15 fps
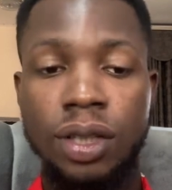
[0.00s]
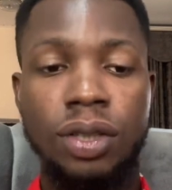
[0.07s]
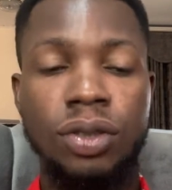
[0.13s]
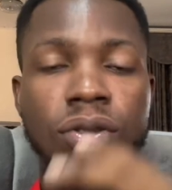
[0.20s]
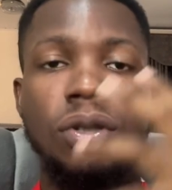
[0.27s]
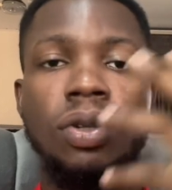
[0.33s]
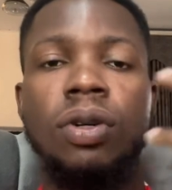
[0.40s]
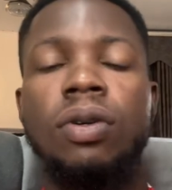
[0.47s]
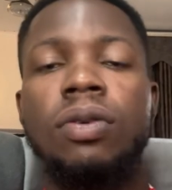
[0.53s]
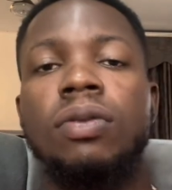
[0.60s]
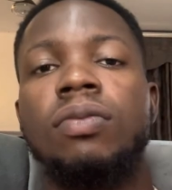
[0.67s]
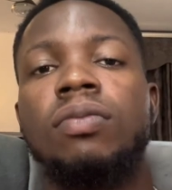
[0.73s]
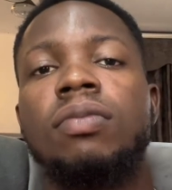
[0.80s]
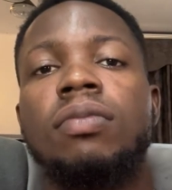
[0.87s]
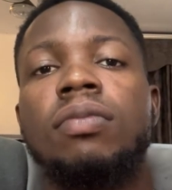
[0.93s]

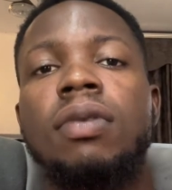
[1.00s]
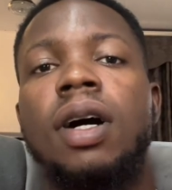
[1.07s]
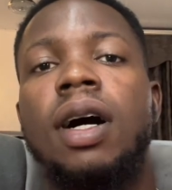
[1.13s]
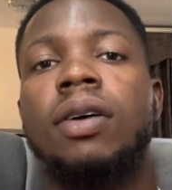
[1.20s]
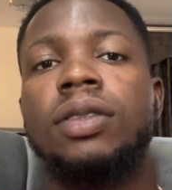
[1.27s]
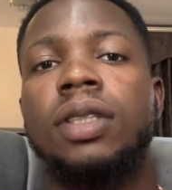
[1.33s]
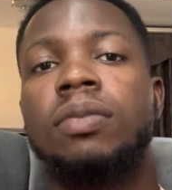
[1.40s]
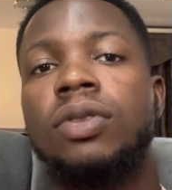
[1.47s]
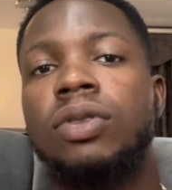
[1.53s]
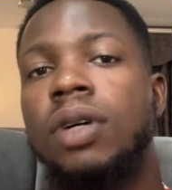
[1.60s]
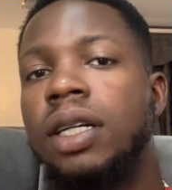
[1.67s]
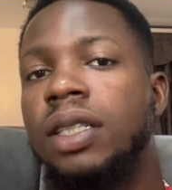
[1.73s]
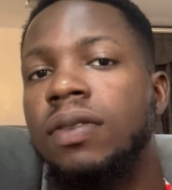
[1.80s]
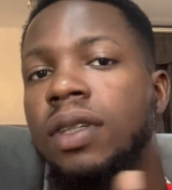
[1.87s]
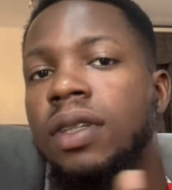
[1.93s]
So I was able to
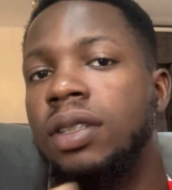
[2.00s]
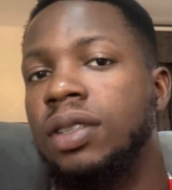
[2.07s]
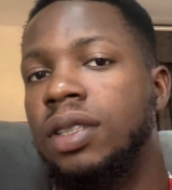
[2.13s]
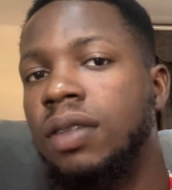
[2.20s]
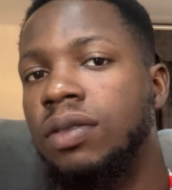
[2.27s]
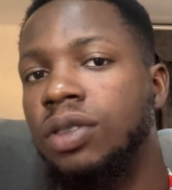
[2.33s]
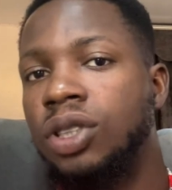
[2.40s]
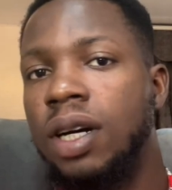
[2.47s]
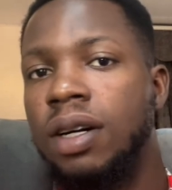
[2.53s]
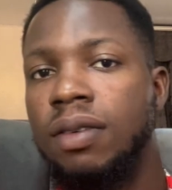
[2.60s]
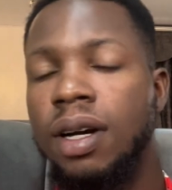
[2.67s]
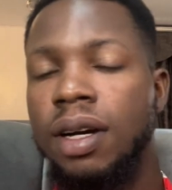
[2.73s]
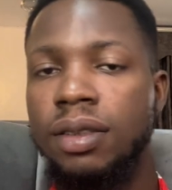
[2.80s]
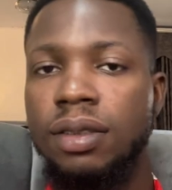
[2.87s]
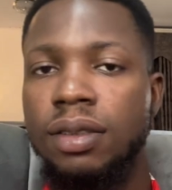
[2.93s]
activate the 7
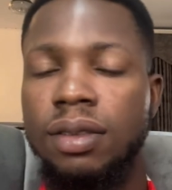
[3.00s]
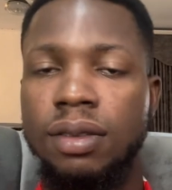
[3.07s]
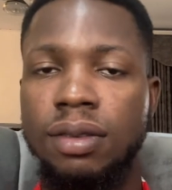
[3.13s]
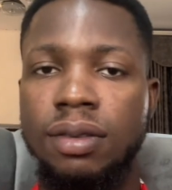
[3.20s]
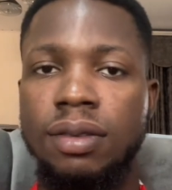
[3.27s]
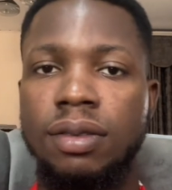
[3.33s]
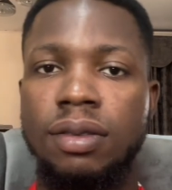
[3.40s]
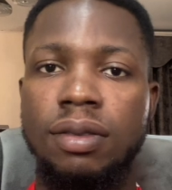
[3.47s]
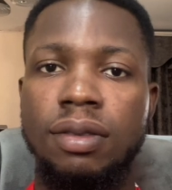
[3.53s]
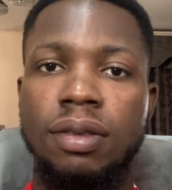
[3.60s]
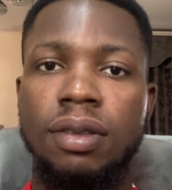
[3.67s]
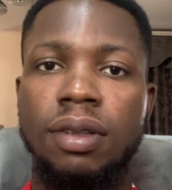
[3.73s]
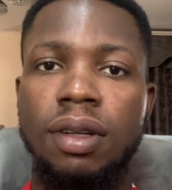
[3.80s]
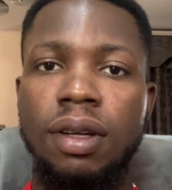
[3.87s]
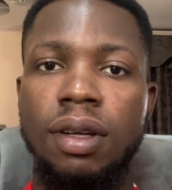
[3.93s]
chakras
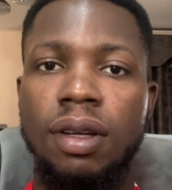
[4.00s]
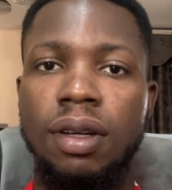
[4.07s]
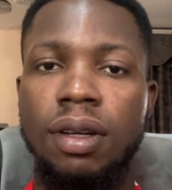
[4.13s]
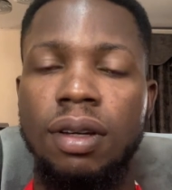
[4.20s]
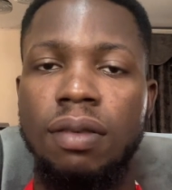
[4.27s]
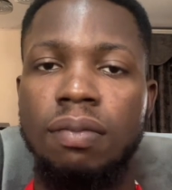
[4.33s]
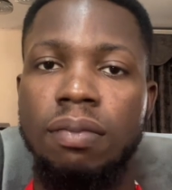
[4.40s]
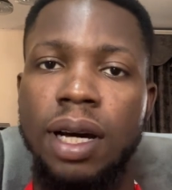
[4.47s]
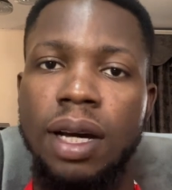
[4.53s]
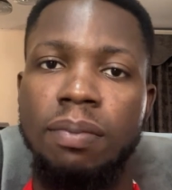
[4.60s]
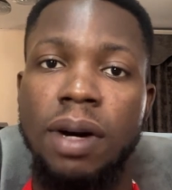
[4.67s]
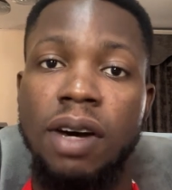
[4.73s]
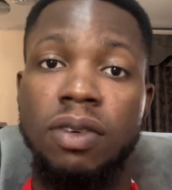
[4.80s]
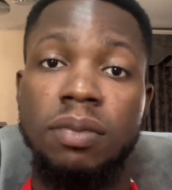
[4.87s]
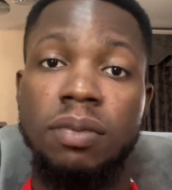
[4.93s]
by
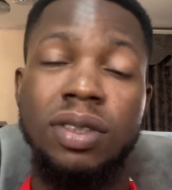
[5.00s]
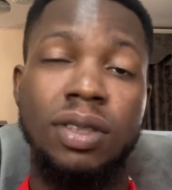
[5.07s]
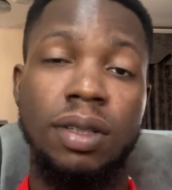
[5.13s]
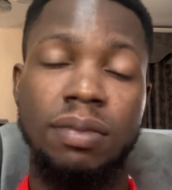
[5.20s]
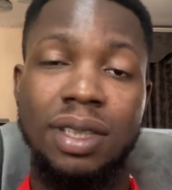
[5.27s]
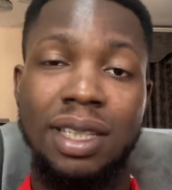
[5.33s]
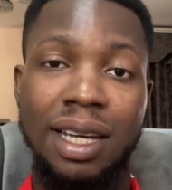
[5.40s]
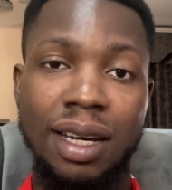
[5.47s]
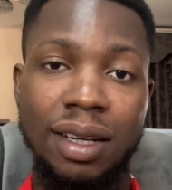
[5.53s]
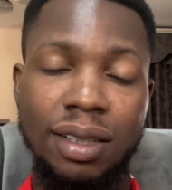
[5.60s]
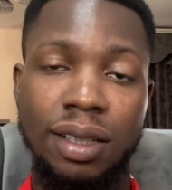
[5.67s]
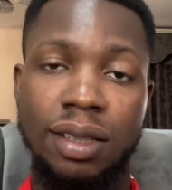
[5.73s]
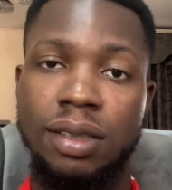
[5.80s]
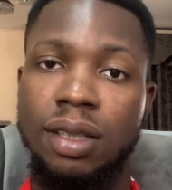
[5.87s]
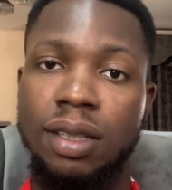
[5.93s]
performing some
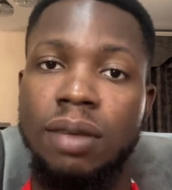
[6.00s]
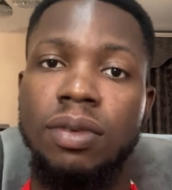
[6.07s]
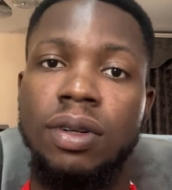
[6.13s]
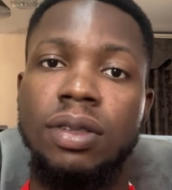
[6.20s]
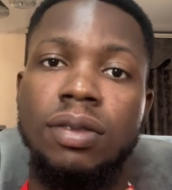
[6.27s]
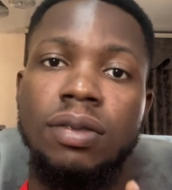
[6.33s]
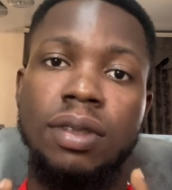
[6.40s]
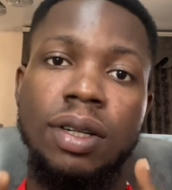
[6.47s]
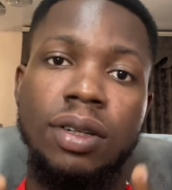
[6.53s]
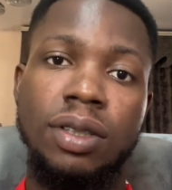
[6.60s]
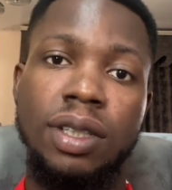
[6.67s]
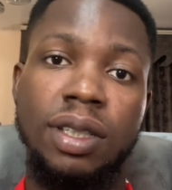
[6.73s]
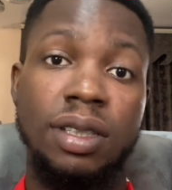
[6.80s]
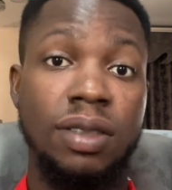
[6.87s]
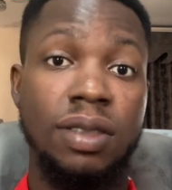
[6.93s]
techniques that I'm going to tell
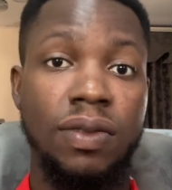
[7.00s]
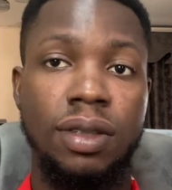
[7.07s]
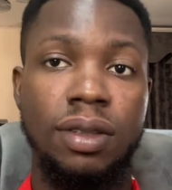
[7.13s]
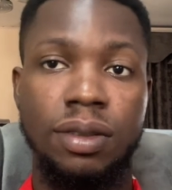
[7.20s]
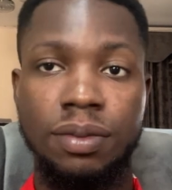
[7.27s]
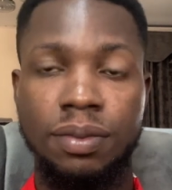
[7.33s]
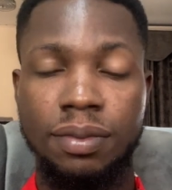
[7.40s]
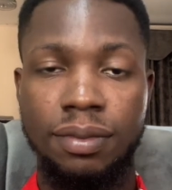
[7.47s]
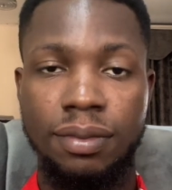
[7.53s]
you in this video.